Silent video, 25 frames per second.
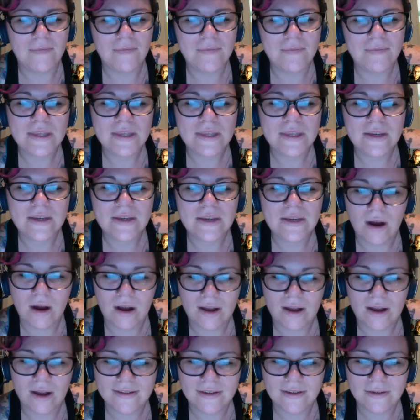We're
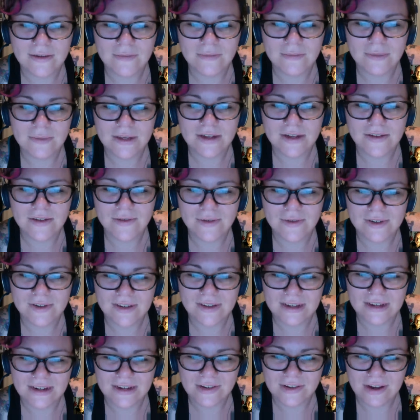awesome because we're
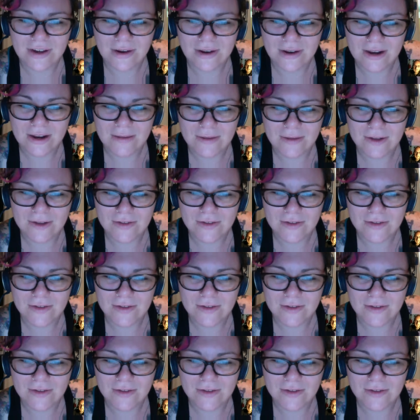shouting about